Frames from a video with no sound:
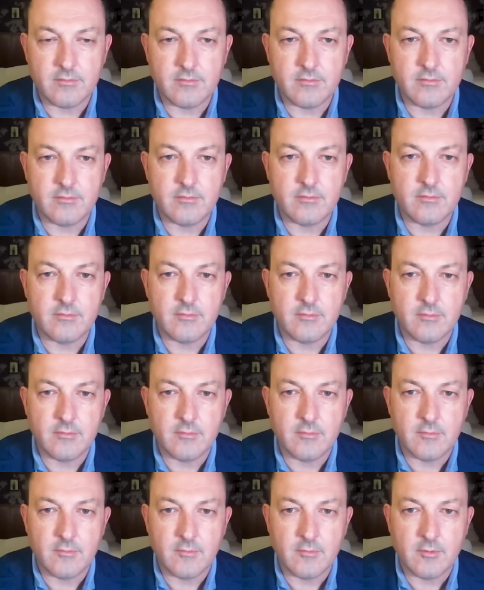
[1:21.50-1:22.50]

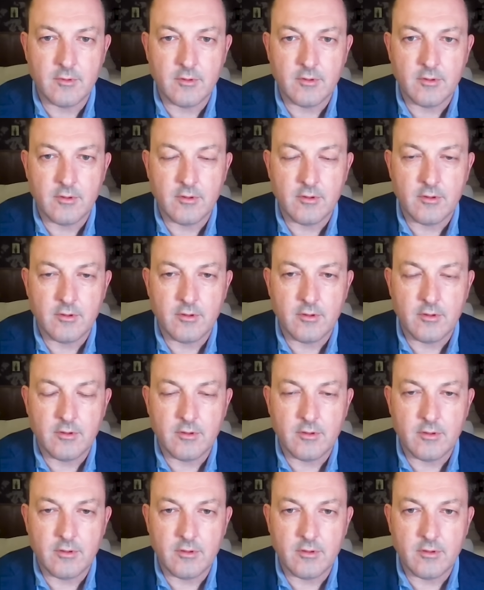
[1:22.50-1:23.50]

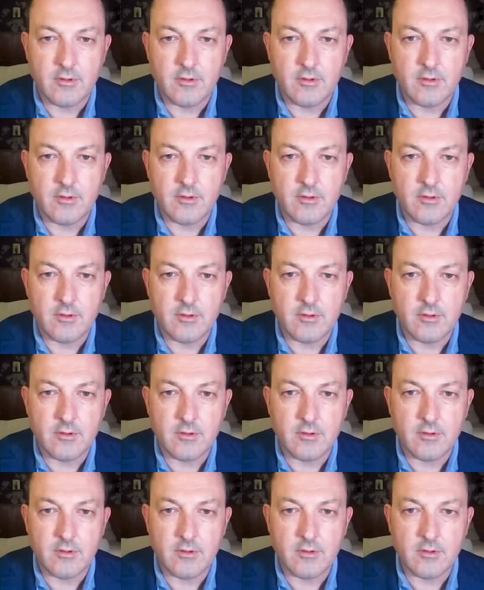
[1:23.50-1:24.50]

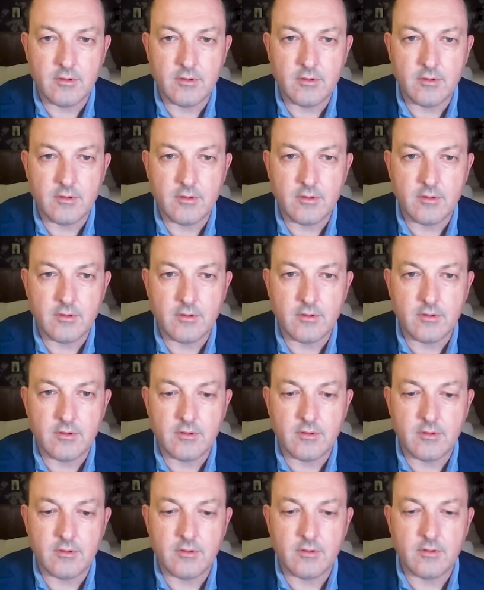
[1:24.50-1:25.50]

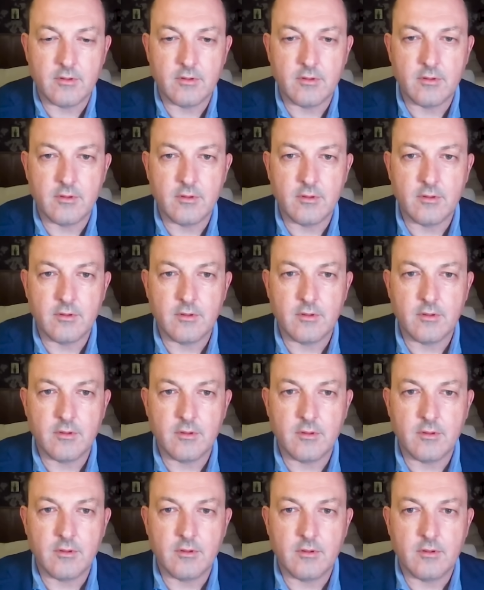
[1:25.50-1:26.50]

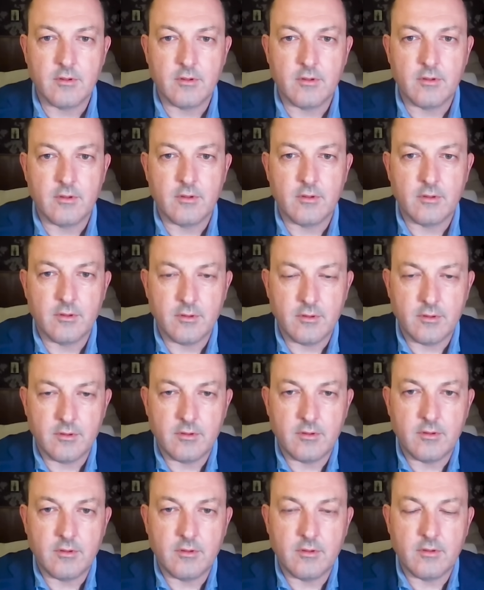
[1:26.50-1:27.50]

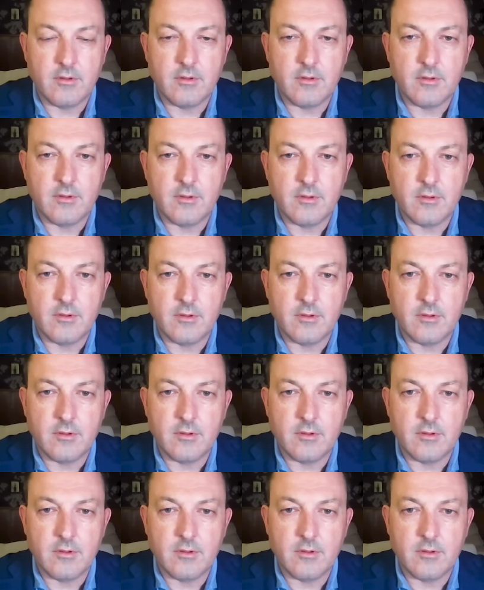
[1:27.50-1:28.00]
(not speaking)